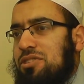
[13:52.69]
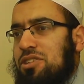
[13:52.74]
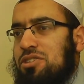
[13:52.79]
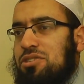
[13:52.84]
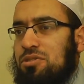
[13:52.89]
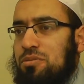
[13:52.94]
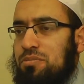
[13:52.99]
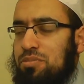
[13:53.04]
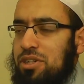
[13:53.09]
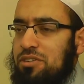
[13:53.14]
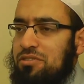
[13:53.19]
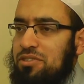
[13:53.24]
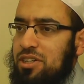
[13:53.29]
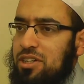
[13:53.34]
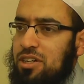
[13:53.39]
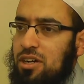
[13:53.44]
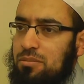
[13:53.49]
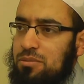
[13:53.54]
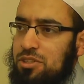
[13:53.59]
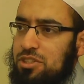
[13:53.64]
just to briefly
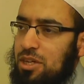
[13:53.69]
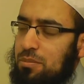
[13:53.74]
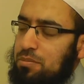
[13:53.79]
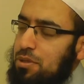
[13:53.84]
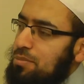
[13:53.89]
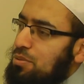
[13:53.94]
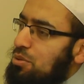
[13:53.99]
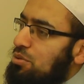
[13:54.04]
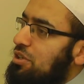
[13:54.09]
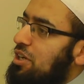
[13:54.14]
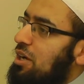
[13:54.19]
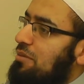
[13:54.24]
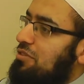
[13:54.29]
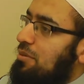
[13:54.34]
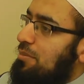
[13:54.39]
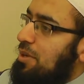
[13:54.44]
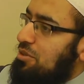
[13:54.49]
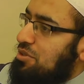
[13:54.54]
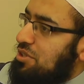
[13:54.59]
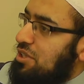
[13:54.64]
come, is that people would come
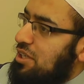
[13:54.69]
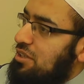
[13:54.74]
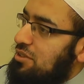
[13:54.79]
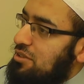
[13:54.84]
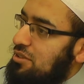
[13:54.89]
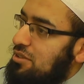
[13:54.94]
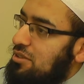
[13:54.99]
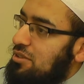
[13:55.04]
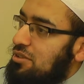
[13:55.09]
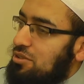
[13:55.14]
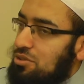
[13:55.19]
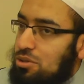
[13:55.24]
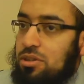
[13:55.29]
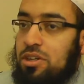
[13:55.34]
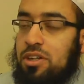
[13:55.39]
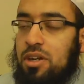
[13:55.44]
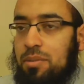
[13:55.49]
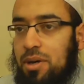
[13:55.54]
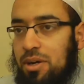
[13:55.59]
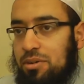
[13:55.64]
from outside to
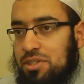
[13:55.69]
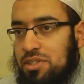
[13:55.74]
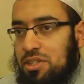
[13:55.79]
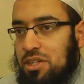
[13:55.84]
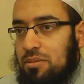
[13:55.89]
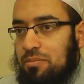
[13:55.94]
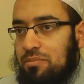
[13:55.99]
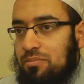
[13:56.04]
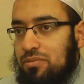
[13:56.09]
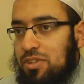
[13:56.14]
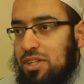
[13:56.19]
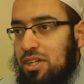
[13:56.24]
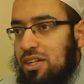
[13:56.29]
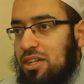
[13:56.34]
learn about Islam.